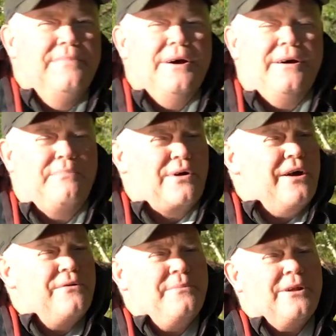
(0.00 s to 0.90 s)
uh,
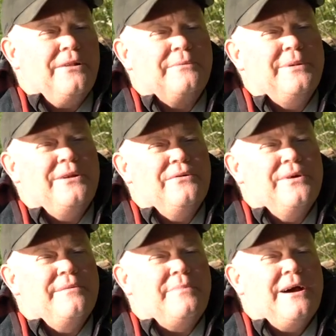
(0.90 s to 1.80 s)
brown muddler
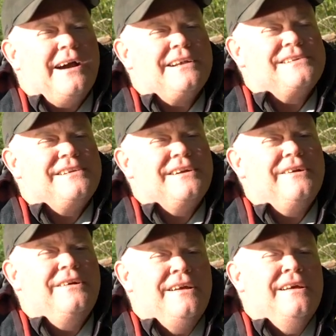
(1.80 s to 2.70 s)
minnow in the box
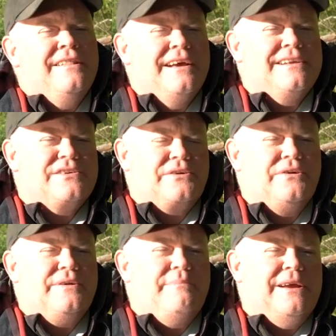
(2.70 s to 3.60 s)
there that's a
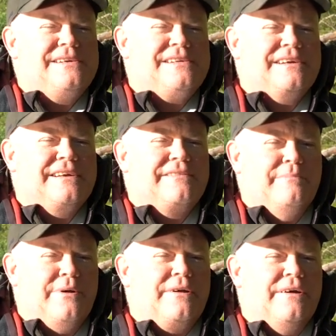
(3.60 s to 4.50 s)
good basic
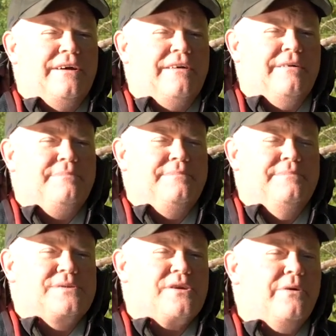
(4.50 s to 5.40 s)
uh,
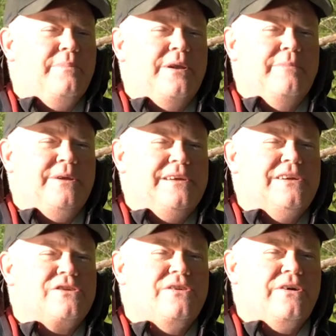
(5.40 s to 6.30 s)
sculpin
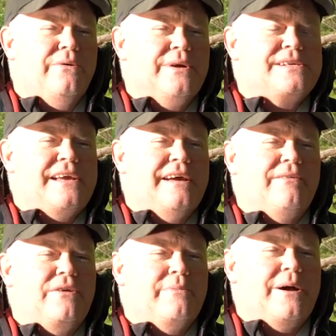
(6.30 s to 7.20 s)
imitation to always
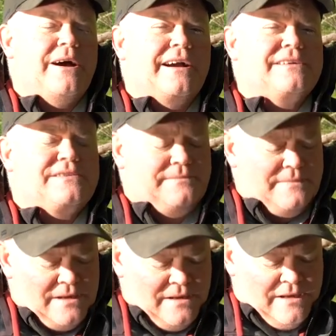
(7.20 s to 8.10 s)
have in your box
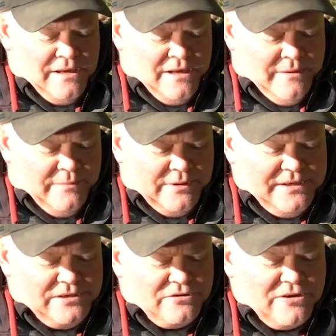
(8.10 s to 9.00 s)
but
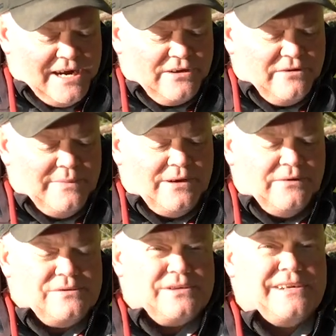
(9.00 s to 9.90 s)
these attractor
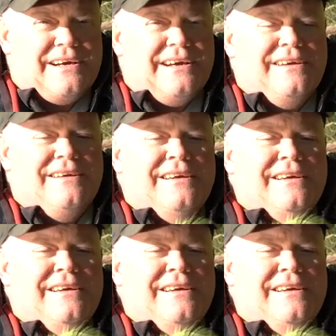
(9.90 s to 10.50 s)
minnows uh,